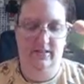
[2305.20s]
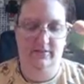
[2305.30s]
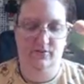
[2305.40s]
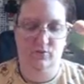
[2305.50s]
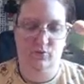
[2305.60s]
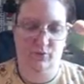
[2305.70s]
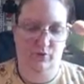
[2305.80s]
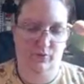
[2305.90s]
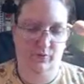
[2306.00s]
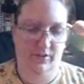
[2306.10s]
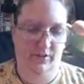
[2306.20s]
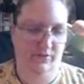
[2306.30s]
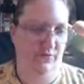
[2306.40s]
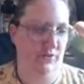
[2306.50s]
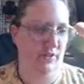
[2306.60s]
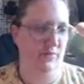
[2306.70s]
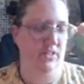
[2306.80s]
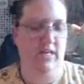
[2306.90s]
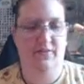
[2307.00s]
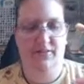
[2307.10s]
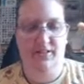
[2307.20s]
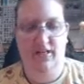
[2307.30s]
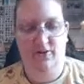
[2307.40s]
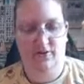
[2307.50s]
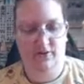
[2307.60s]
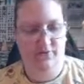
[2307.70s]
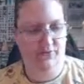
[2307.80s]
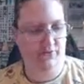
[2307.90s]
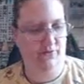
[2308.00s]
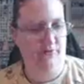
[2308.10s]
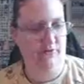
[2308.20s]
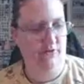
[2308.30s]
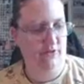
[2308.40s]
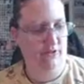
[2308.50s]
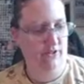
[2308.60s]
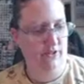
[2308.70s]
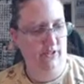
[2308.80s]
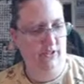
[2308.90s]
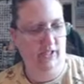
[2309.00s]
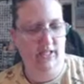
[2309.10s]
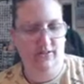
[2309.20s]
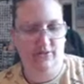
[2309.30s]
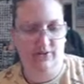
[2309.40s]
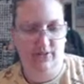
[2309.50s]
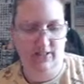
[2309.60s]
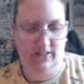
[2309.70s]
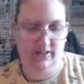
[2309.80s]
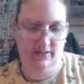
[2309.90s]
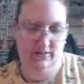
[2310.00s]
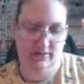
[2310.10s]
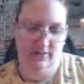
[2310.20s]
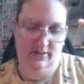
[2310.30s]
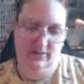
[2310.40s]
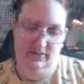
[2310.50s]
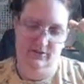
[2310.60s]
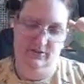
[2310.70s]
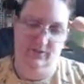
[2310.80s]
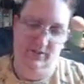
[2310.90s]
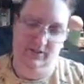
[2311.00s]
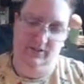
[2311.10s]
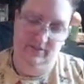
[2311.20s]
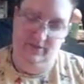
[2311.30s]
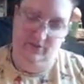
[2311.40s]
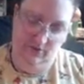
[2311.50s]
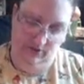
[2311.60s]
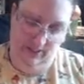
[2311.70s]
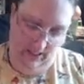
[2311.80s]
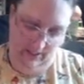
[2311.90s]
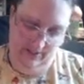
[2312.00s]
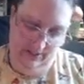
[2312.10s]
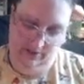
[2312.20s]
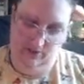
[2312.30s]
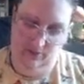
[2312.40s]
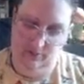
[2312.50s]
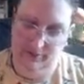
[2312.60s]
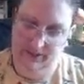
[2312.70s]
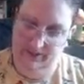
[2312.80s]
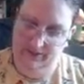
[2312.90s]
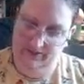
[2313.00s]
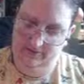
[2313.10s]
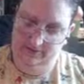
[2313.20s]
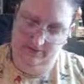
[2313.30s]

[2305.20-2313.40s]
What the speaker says: order was for them to have the day off yesterday, so he essentially has a long weekend.